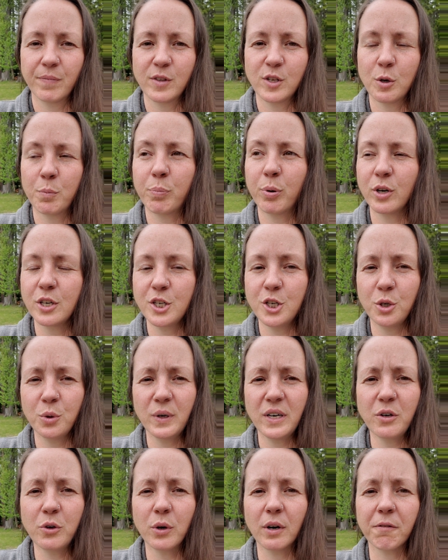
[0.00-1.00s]
to put you
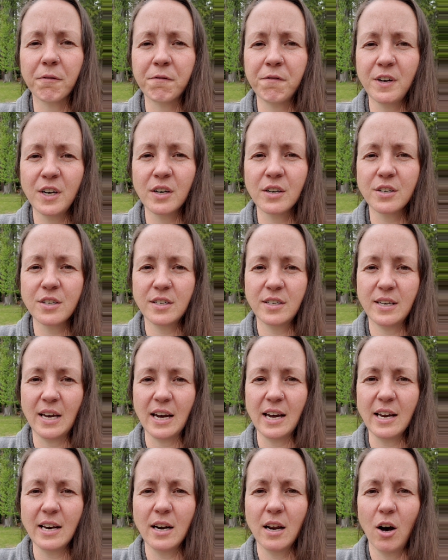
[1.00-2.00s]
into a fear
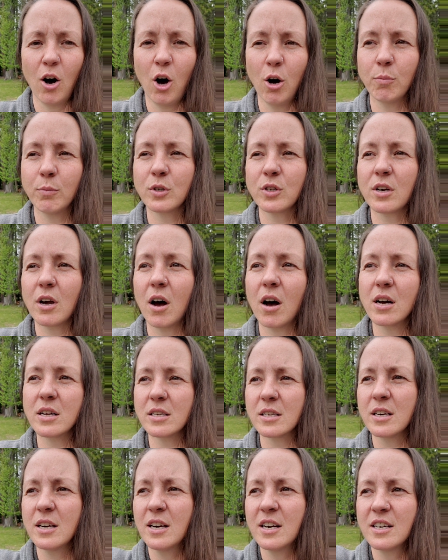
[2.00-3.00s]
state, almost
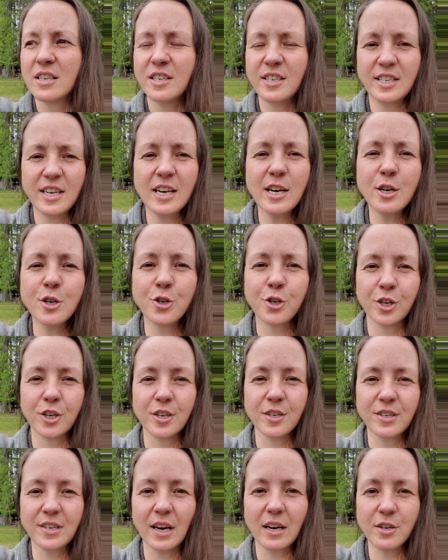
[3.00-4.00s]
cause
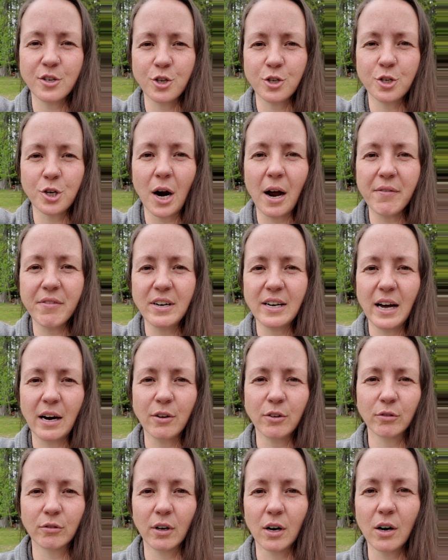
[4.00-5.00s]
seizures as you're driving
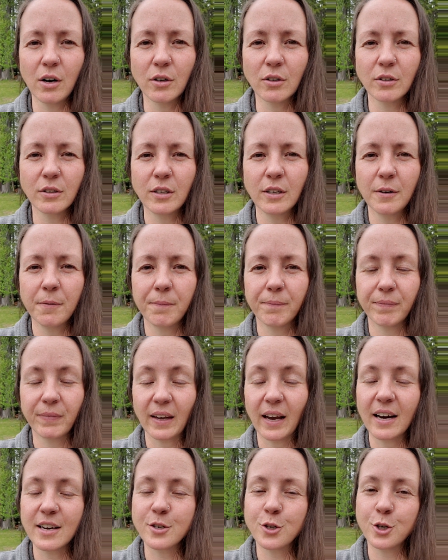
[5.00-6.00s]
down the road,
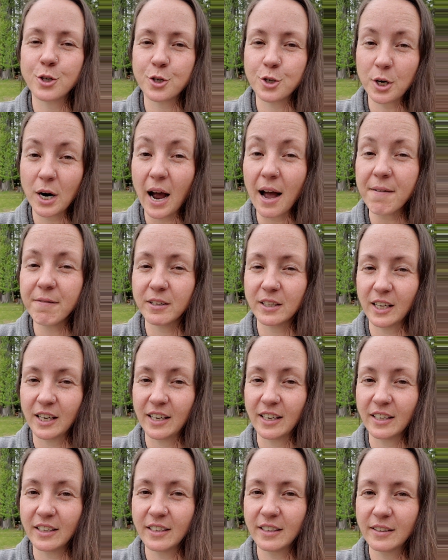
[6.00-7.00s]
as you're
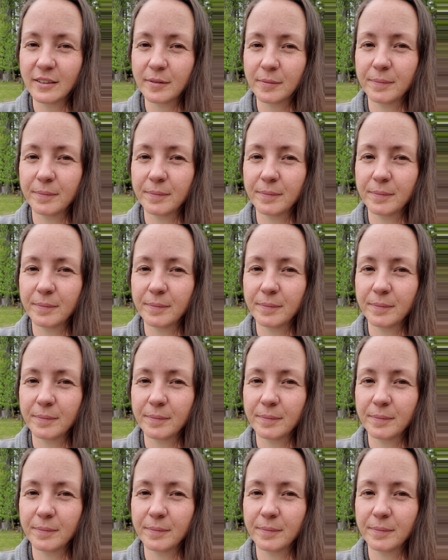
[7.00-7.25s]
traveling.